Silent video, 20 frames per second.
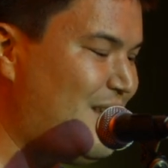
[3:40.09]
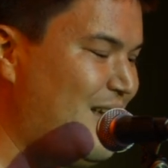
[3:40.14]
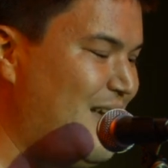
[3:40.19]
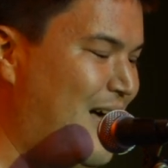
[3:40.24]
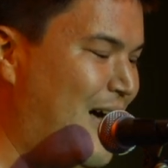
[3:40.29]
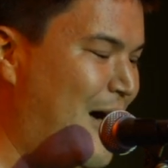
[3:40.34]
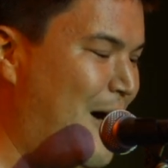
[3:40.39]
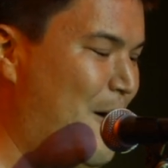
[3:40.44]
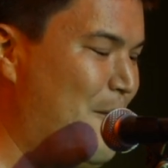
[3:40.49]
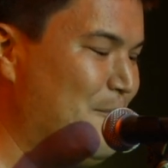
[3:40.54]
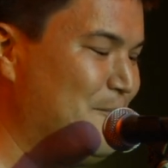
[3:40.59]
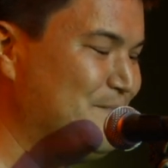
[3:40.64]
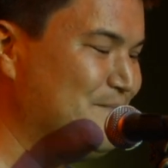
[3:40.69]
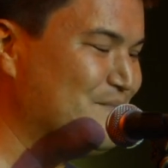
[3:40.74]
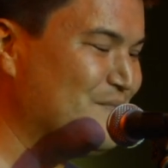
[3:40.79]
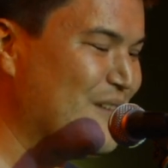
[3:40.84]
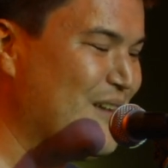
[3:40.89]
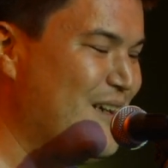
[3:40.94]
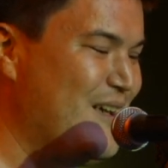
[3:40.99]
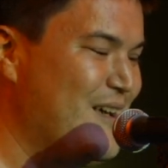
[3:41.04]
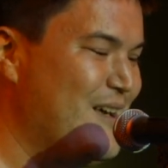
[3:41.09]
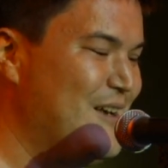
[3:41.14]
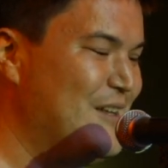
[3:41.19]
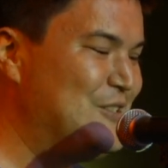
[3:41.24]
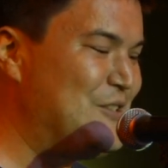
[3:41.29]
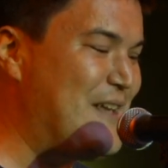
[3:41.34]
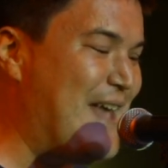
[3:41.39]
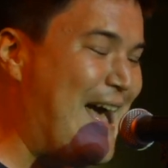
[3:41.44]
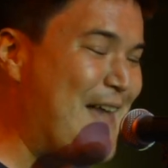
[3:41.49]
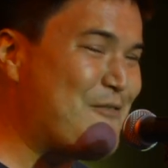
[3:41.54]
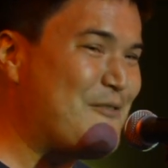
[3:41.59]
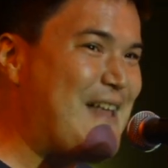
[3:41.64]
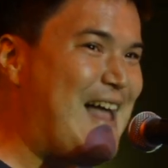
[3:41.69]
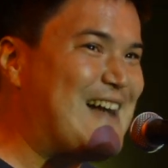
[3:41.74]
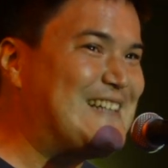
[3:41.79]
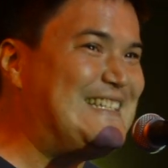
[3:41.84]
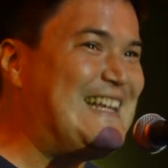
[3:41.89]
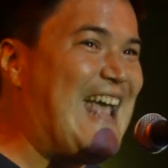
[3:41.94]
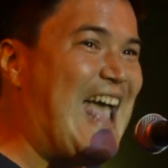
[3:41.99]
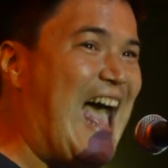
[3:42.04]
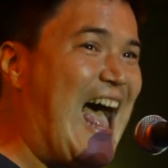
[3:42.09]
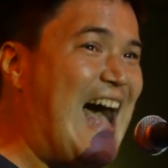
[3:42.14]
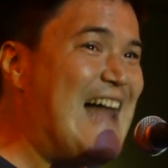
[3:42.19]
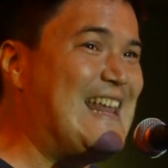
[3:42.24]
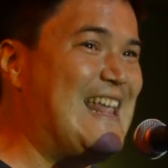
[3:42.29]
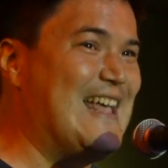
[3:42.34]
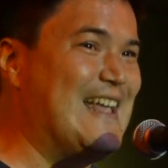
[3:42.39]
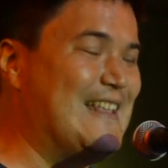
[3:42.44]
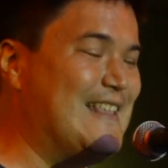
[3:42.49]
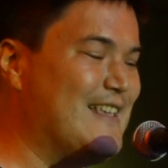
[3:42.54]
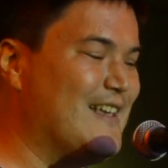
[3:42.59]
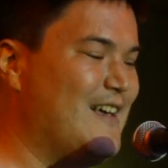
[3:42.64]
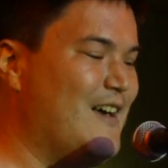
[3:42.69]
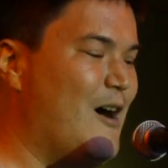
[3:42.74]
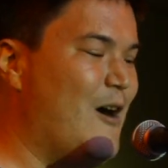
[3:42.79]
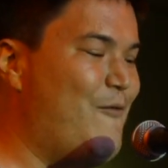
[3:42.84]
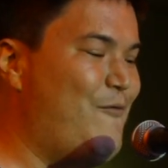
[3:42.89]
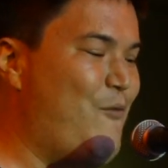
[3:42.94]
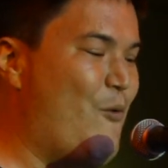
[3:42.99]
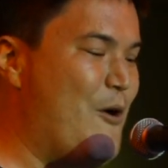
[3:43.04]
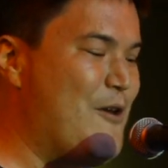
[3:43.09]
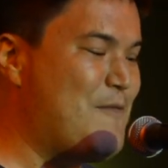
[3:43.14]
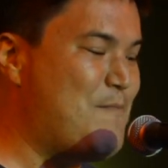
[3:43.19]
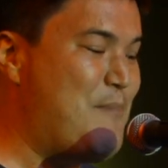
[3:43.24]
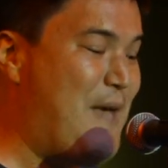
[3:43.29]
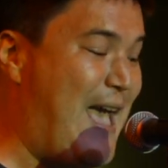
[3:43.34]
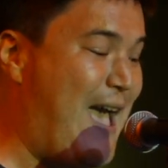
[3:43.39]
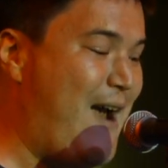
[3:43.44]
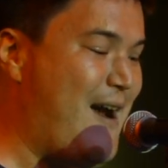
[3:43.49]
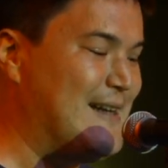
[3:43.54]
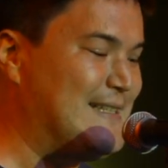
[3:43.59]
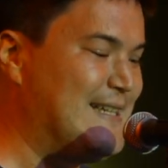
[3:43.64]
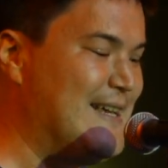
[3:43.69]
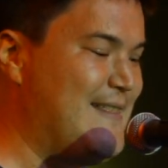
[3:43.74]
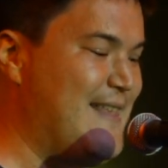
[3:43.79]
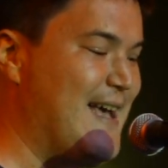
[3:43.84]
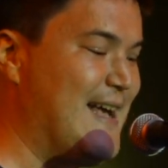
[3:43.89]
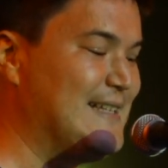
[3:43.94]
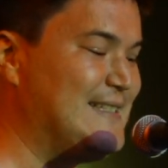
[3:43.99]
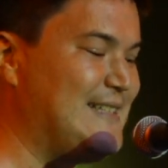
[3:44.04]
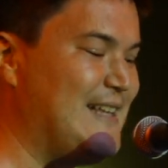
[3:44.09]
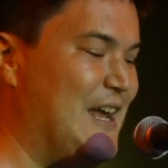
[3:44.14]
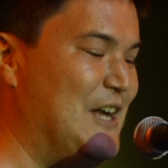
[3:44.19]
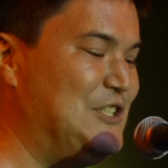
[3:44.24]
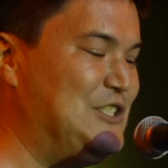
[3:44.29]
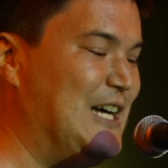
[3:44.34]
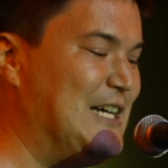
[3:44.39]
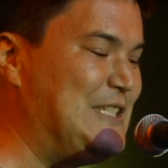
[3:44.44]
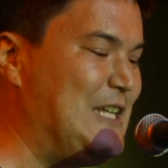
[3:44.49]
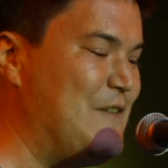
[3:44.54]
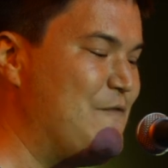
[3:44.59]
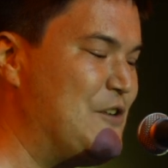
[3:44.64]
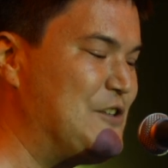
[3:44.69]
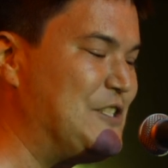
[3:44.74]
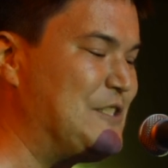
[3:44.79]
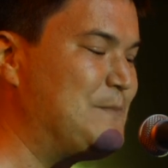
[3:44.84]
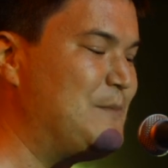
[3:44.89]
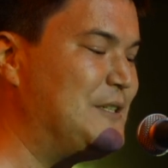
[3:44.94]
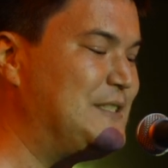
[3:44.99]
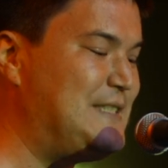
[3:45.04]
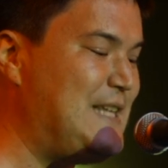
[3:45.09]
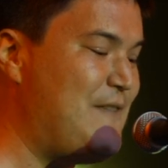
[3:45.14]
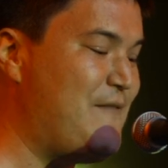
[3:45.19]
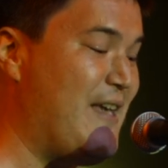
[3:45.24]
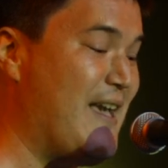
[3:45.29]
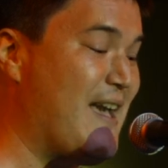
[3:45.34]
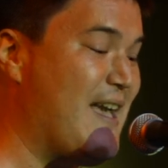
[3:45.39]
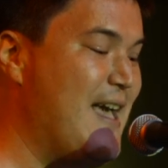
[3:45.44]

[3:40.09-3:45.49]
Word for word: Um, so Katharine actually added a fourth pair to this, you know, judging versus perceiving.